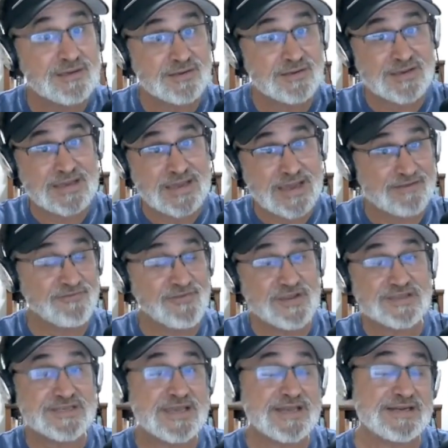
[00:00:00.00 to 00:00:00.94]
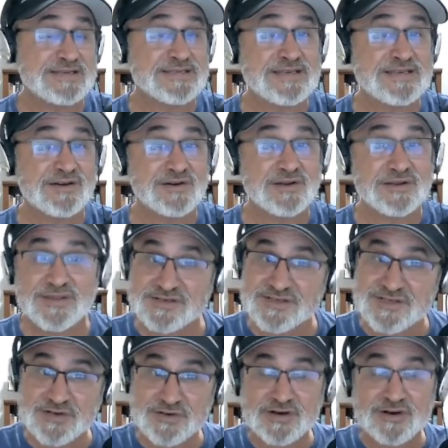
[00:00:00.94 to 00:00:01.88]
They kind of fix that interior.
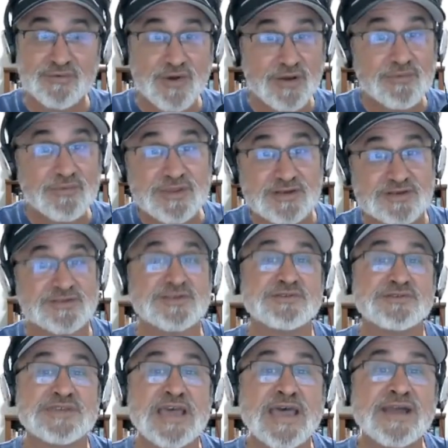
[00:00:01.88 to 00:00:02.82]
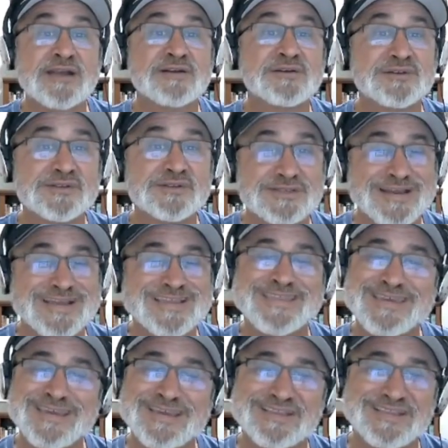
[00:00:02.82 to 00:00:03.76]
They're still going to run with their two tackles, and I
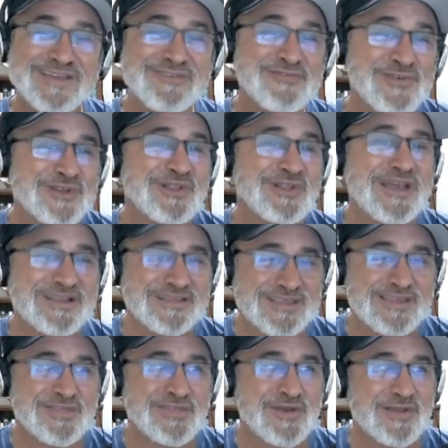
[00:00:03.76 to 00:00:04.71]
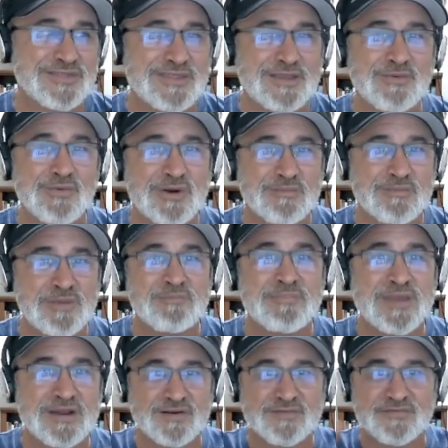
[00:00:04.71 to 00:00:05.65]
think they feel like they thought they would have
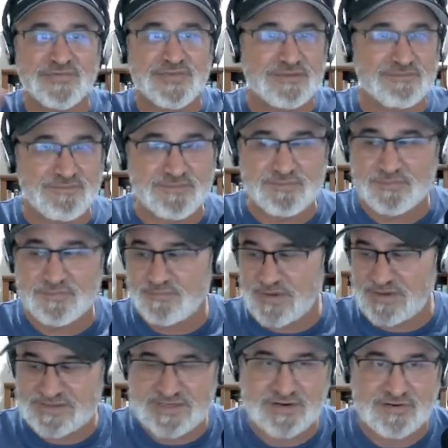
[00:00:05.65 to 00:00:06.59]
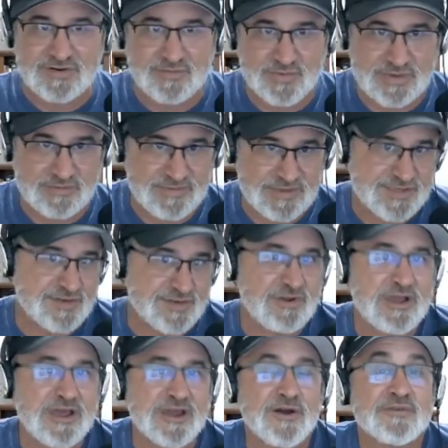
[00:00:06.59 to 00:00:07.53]
been better if the interior wouldn't have been so
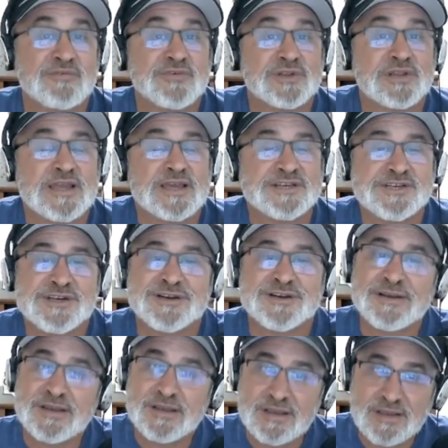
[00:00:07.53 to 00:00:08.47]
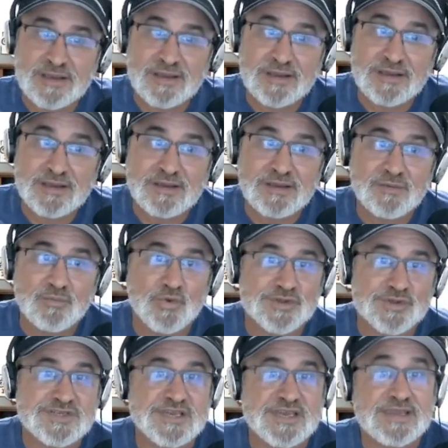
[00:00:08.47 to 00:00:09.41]
god awful last year.
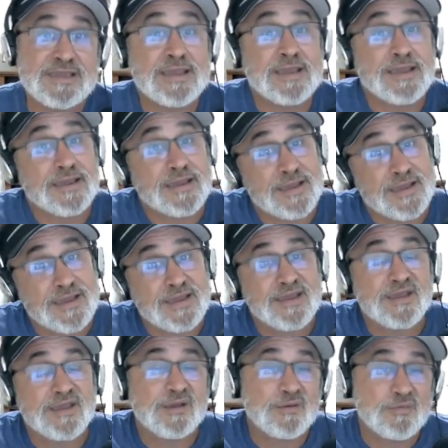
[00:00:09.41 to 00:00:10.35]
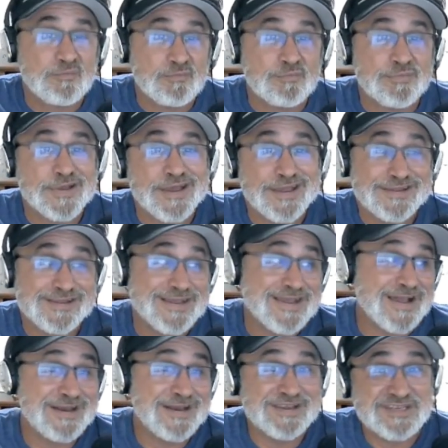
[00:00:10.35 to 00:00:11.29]
We'll see. But
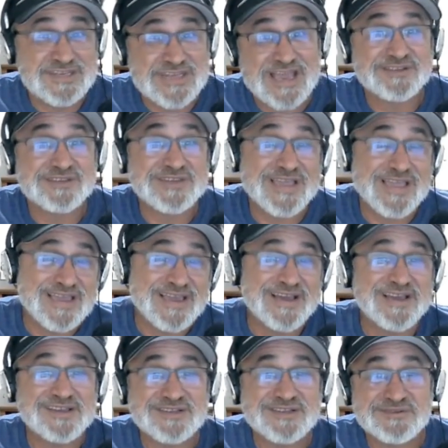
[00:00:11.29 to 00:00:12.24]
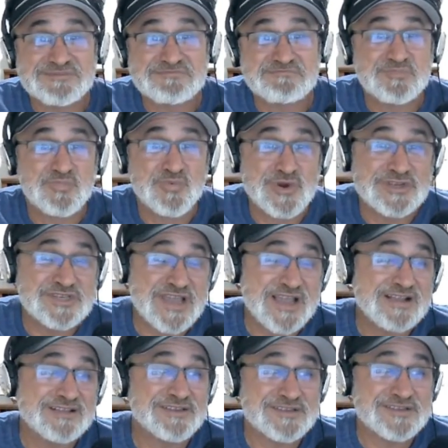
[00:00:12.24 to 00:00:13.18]
kind of sounds like us
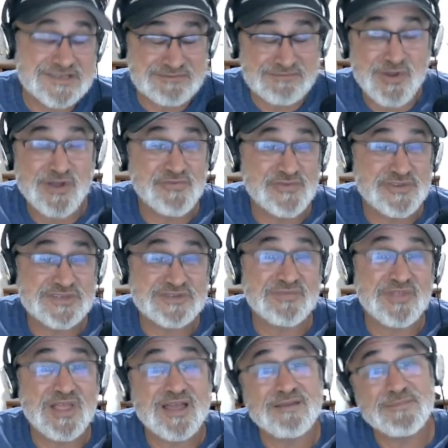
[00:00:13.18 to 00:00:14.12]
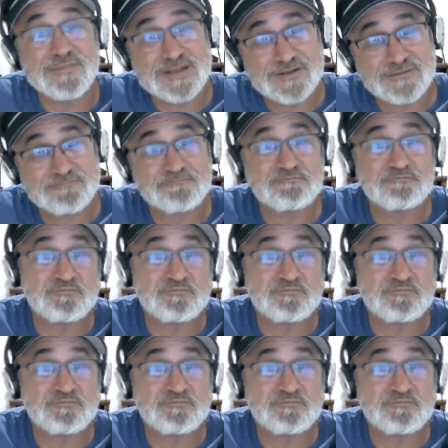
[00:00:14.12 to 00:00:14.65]
recycling some offensive linemen,